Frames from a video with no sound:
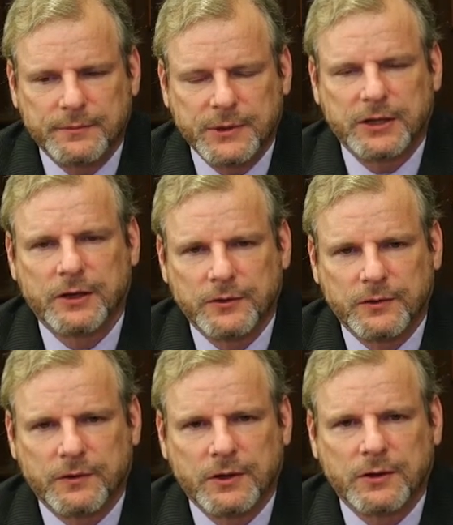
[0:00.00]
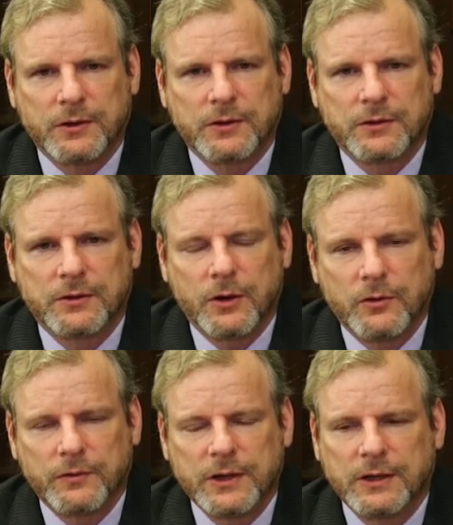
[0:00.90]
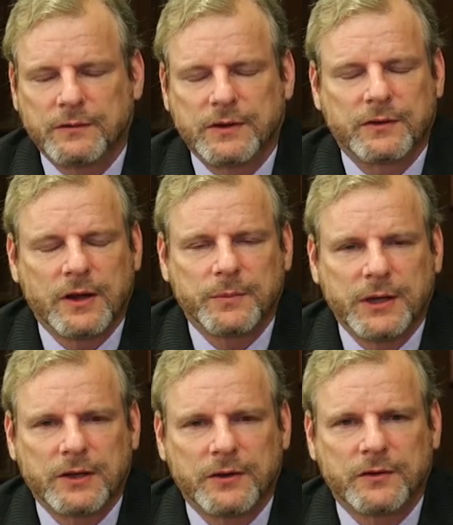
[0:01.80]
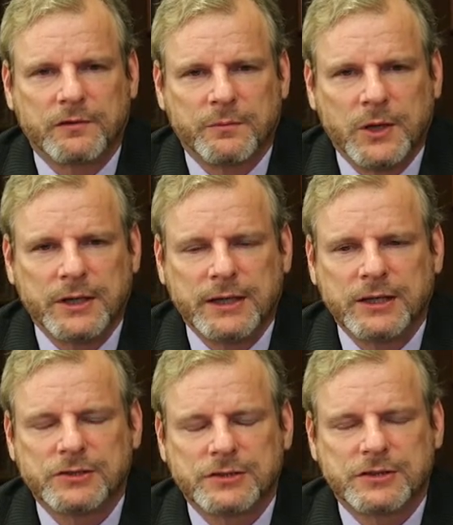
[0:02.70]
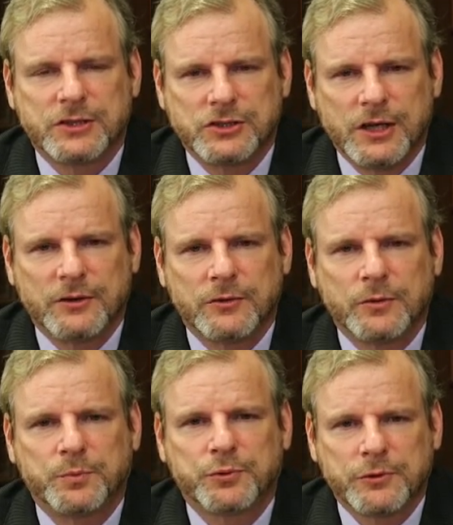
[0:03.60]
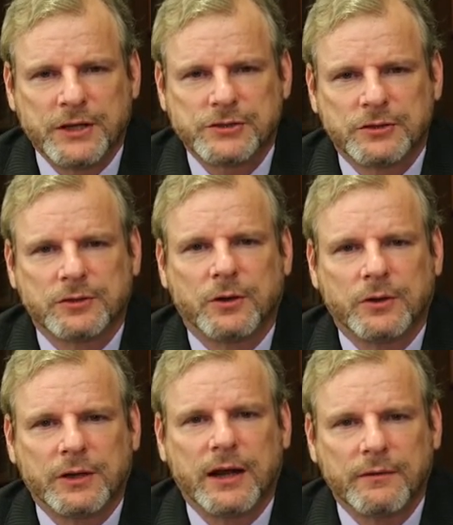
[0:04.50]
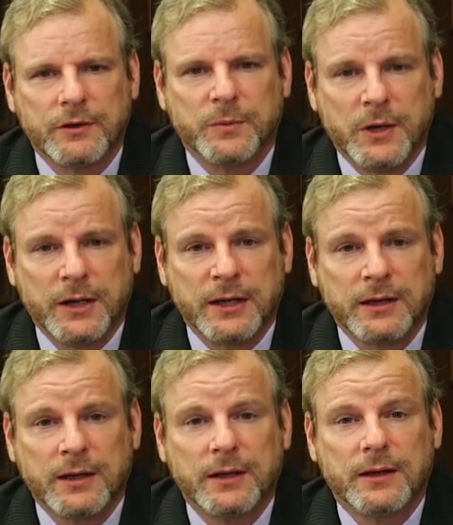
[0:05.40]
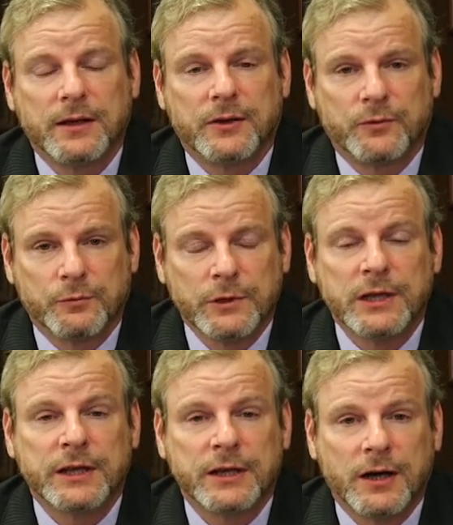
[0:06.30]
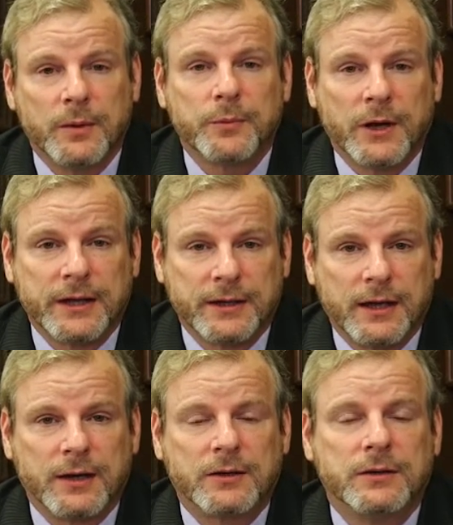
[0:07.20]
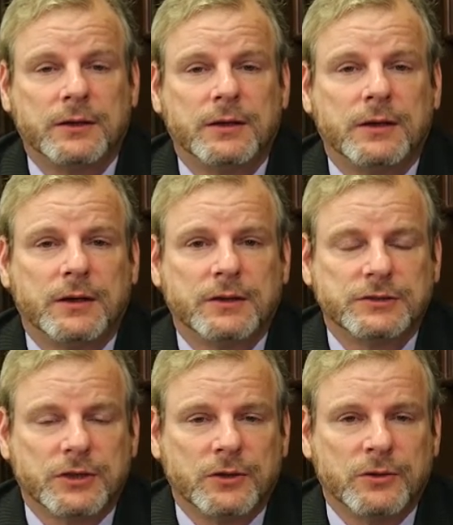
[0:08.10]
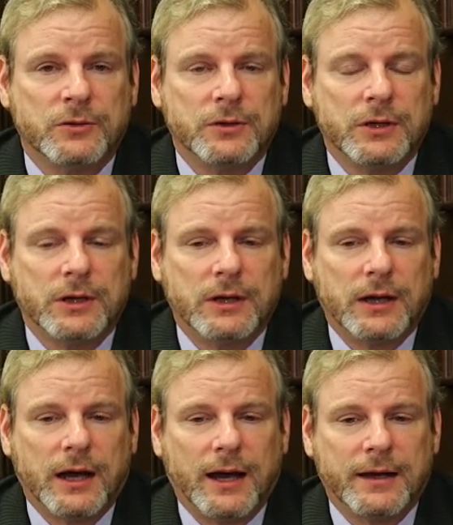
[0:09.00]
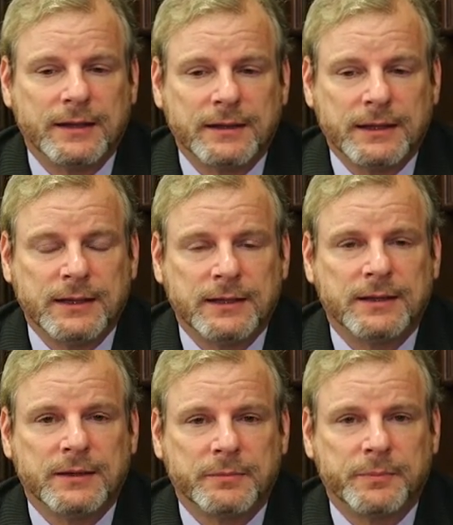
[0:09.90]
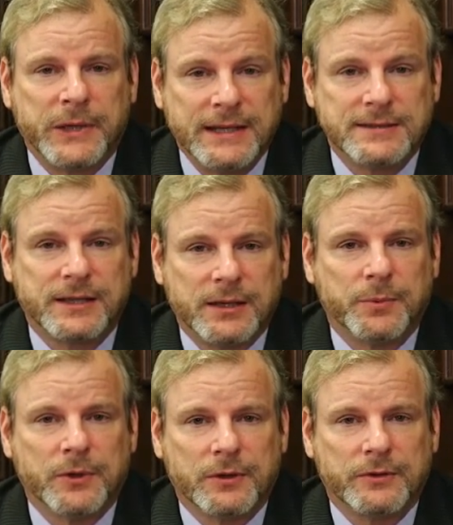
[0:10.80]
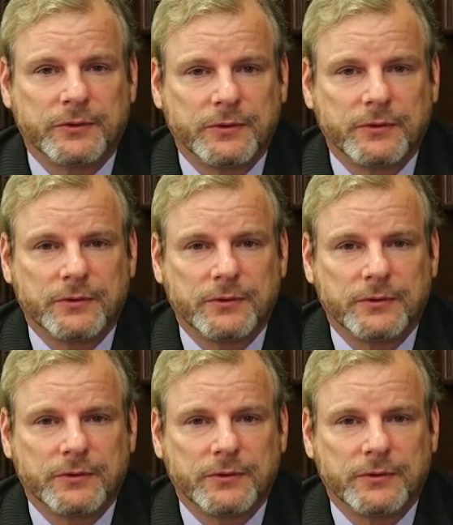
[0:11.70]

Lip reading: because of the COVID, if it's not because of money, just the general pressure on everybody is really up right now. So I need the peacekeepers